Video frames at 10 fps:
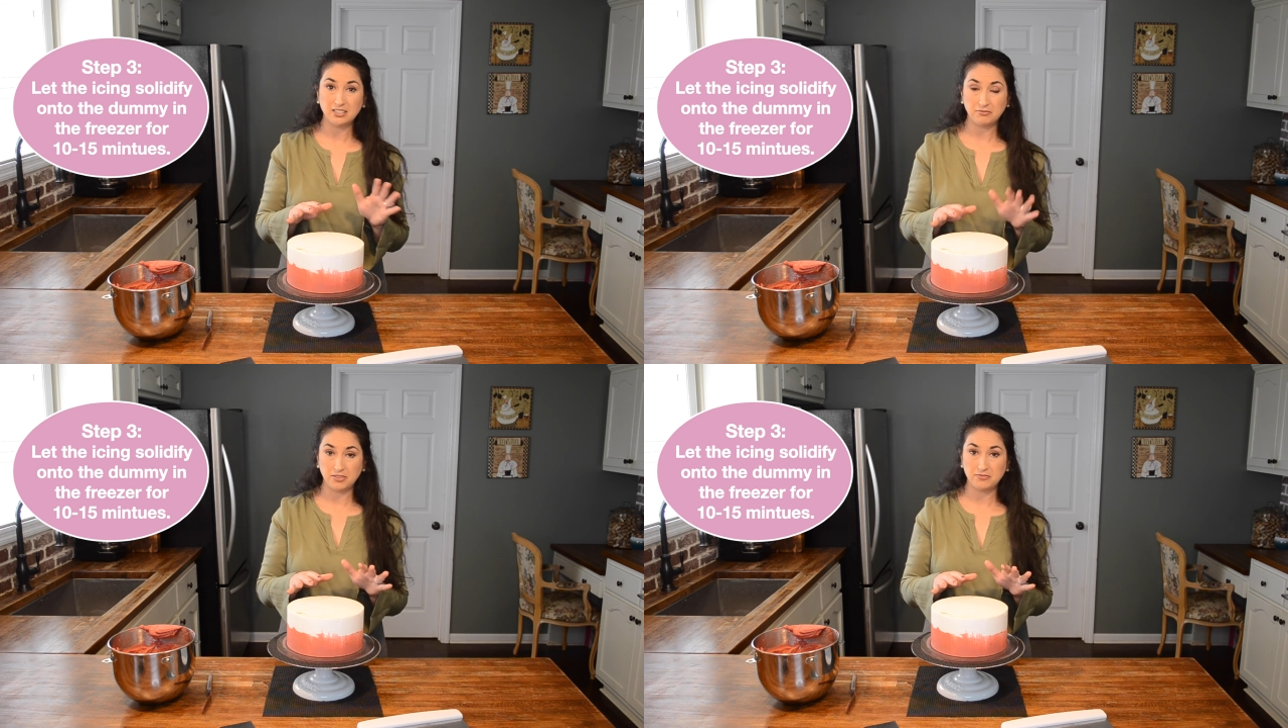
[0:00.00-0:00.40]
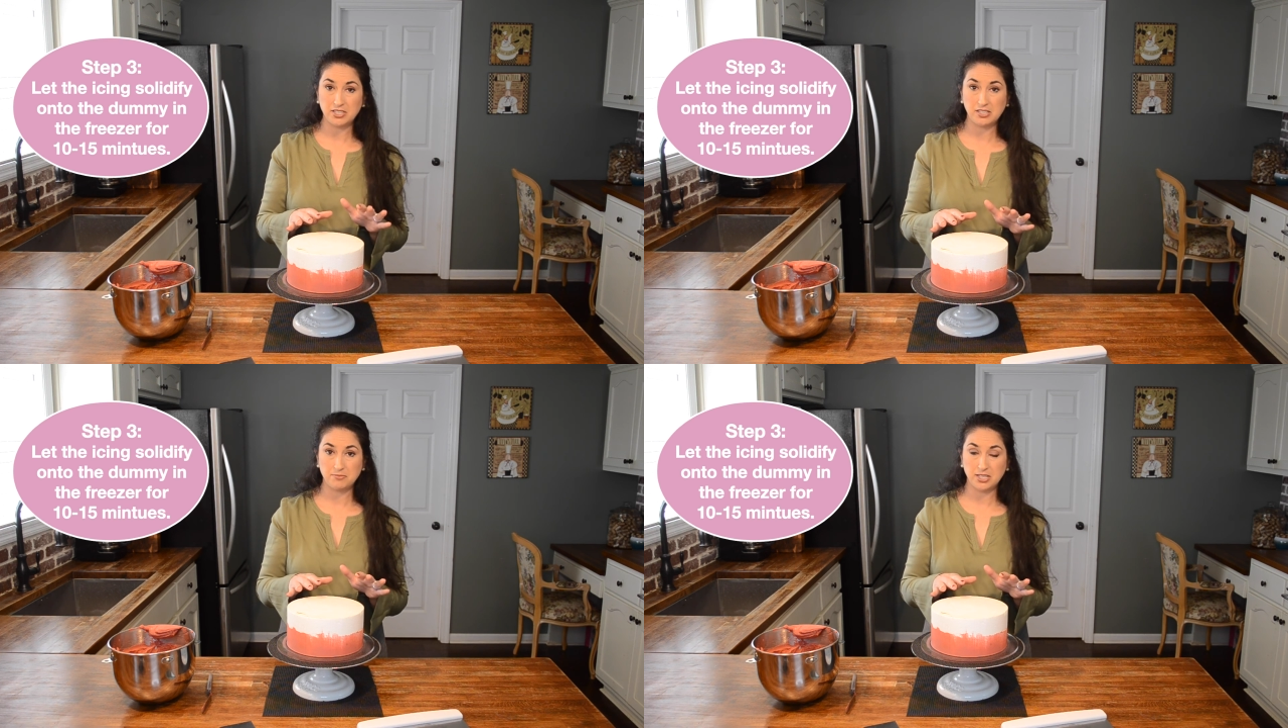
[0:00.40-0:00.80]
to
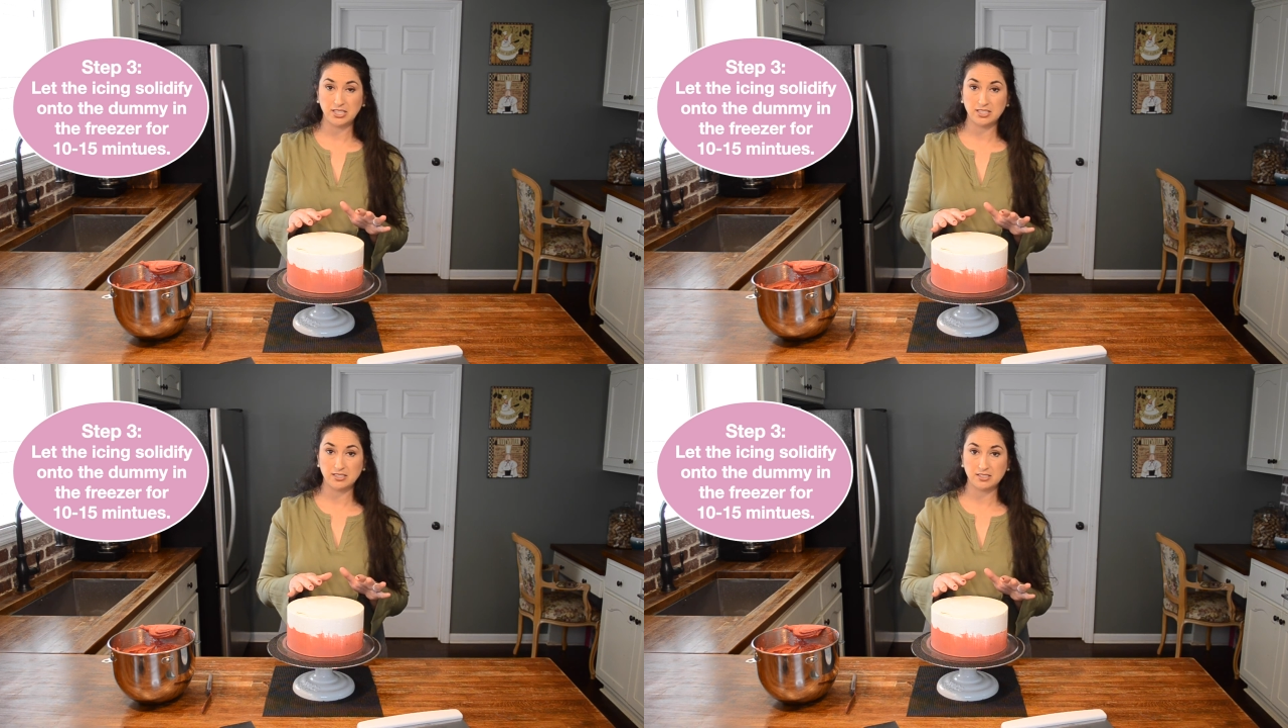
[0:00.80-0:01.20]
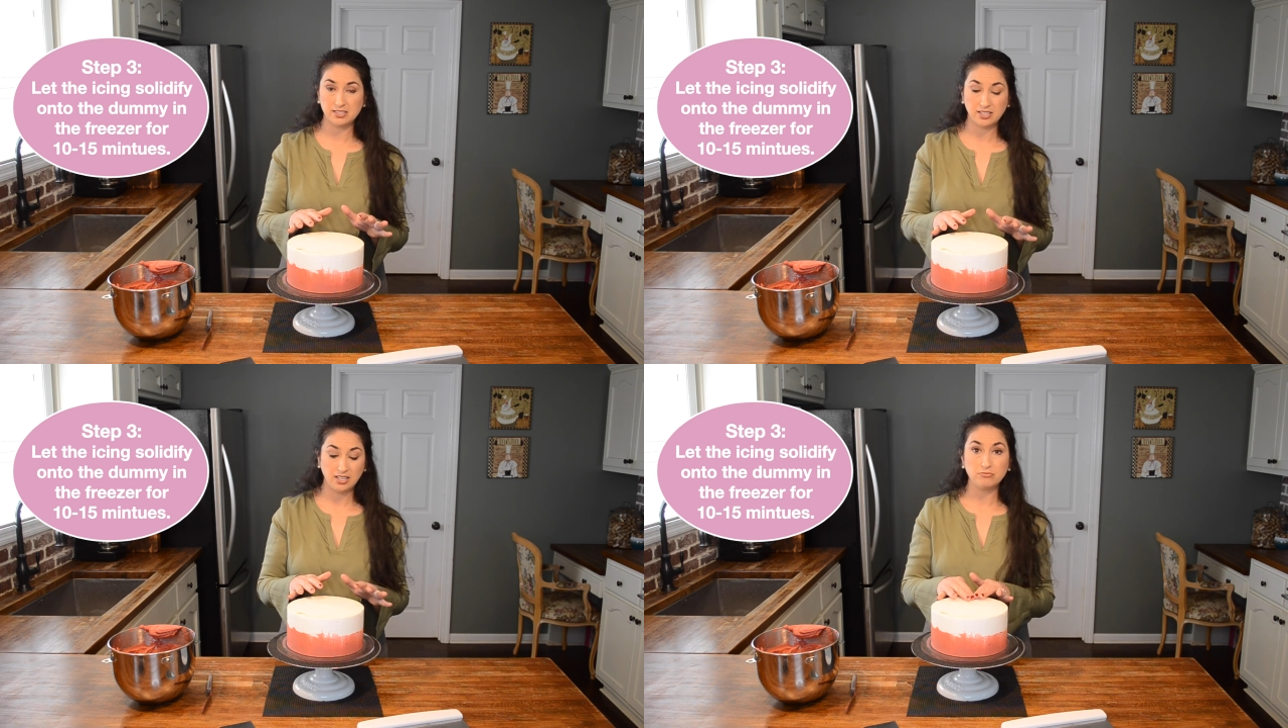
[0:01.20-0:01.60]
15 minutes.
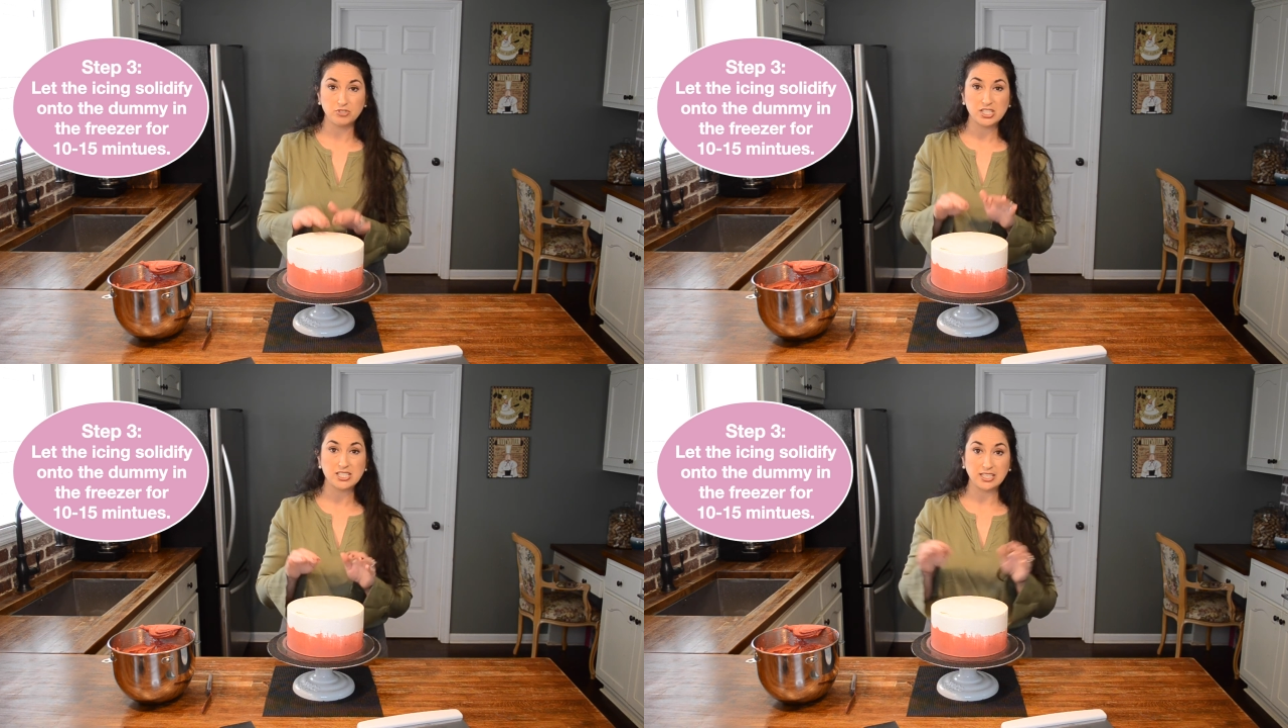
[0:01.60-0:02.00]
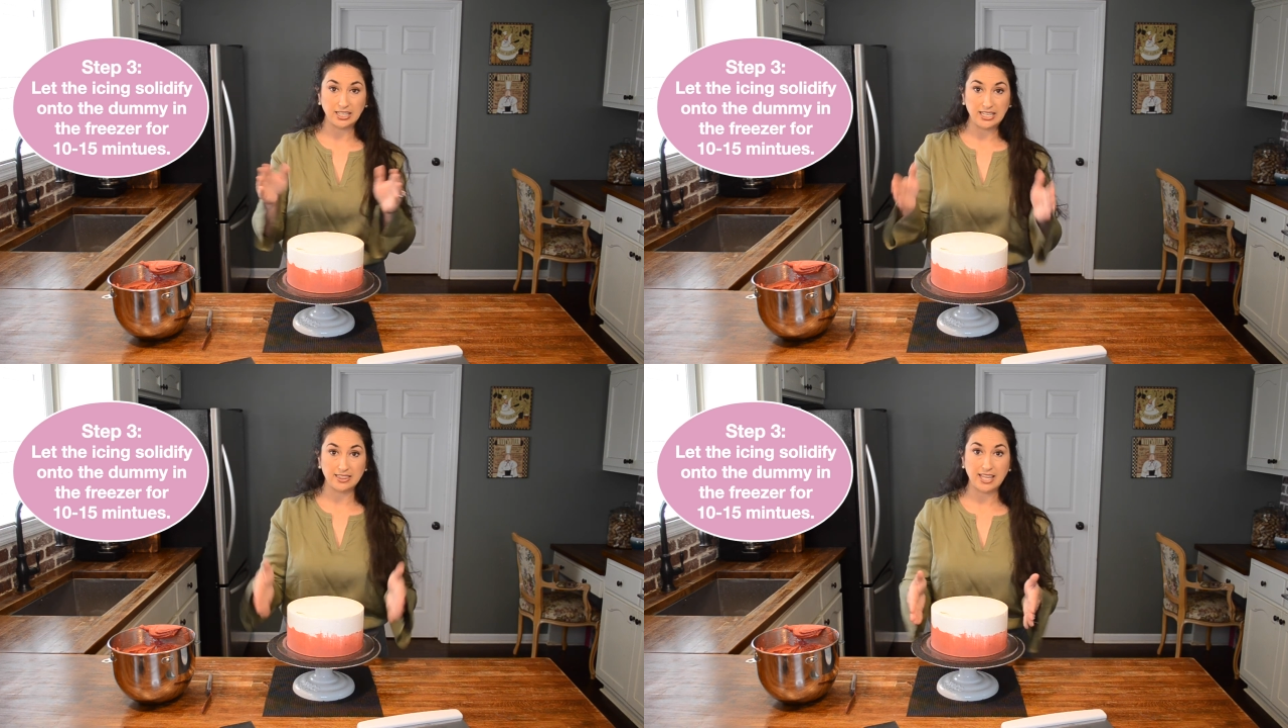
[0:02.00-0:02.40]
Just
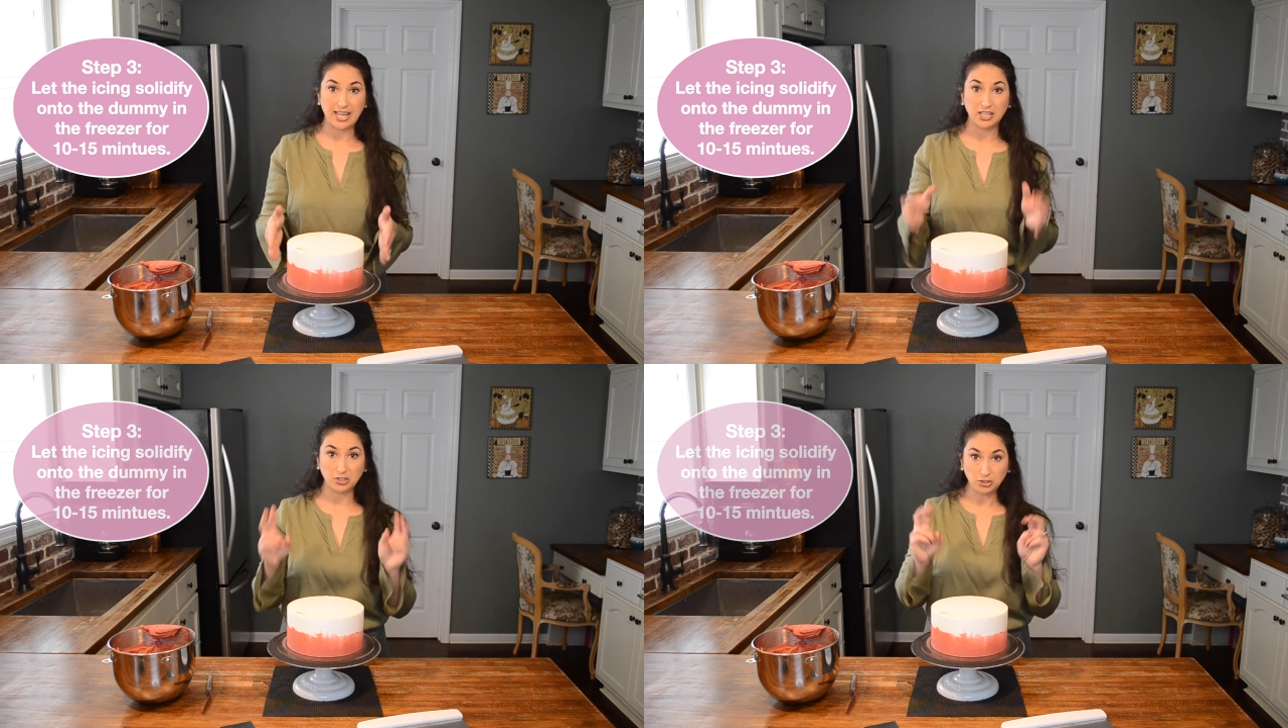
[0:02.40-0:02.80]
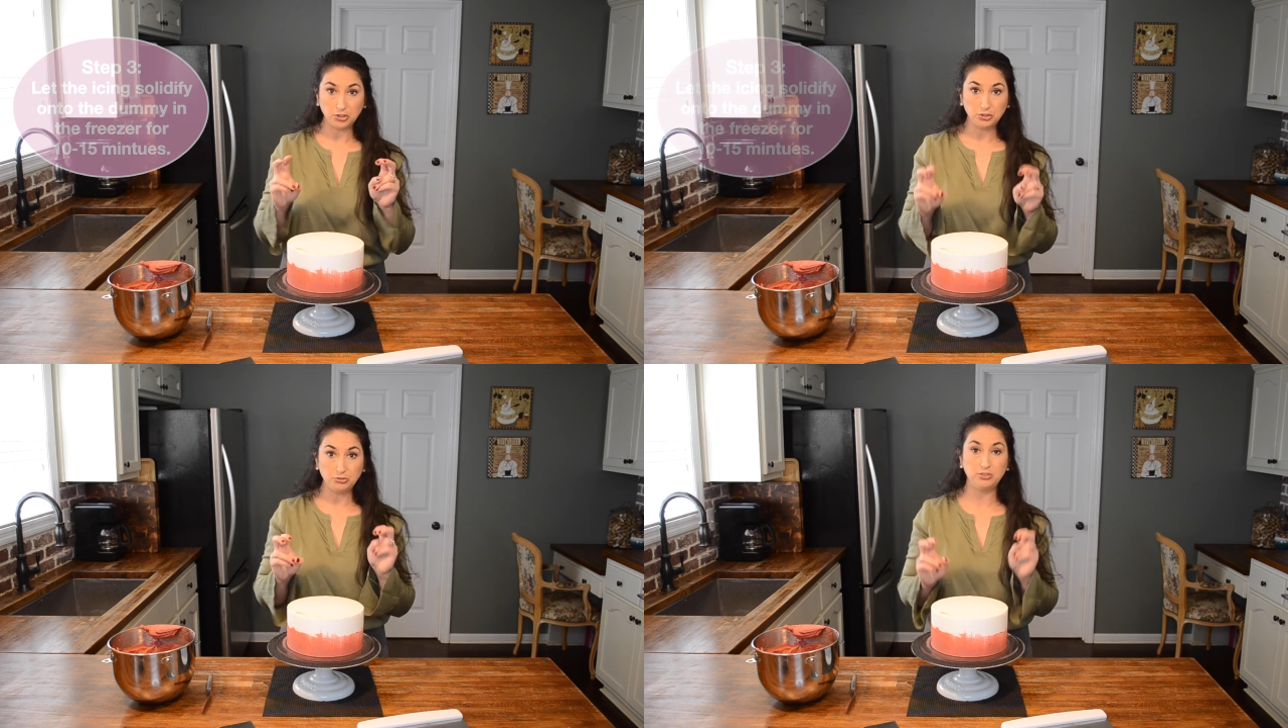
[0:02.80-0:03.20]
get that
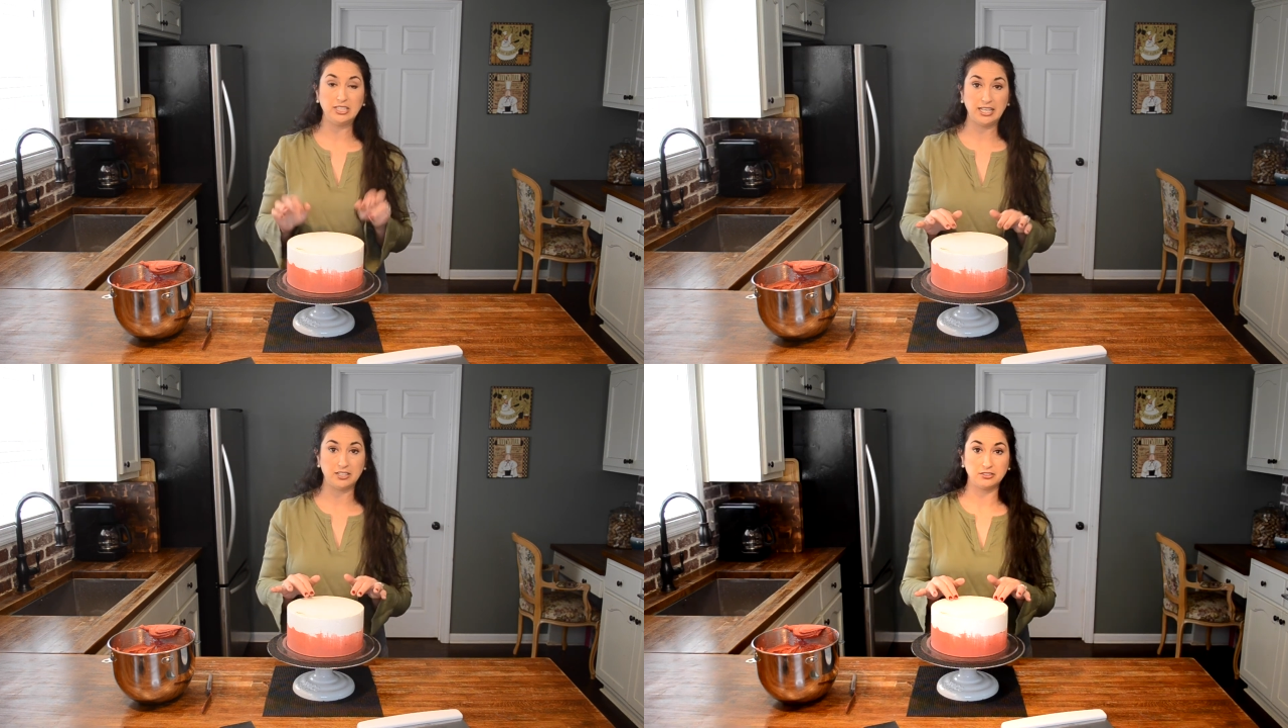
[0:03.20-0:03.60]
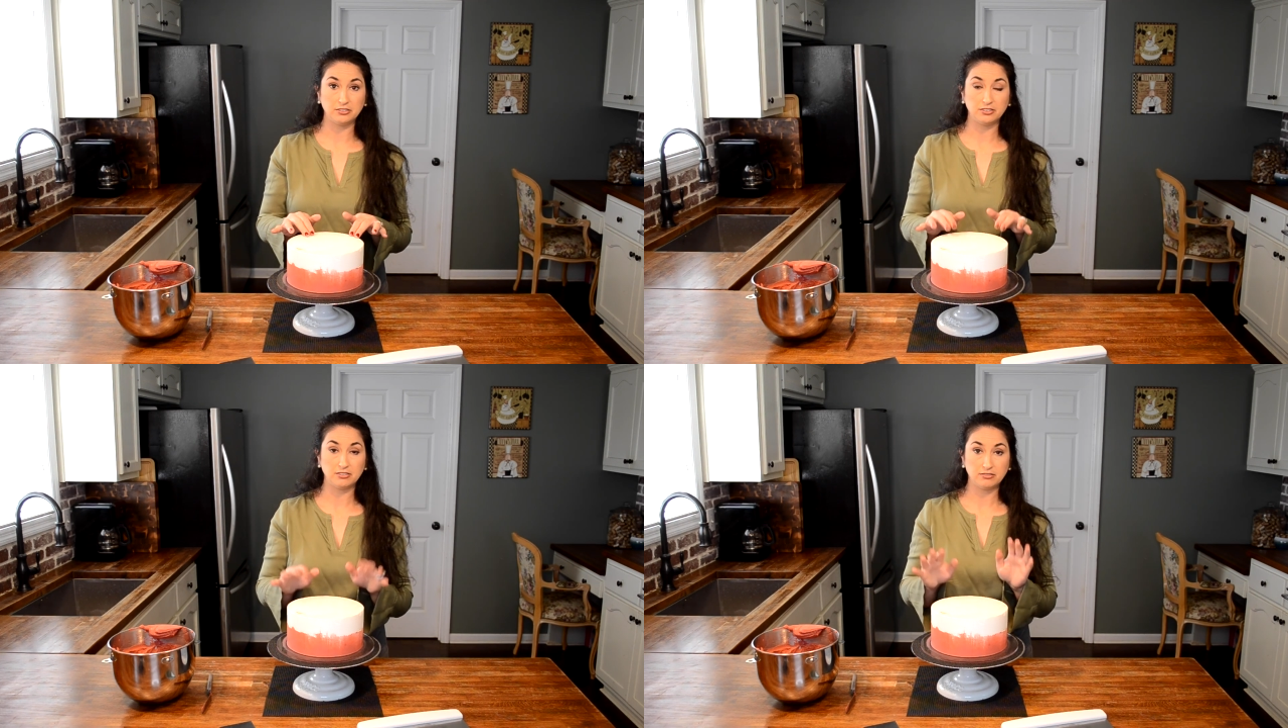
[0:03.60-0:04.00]
glued down,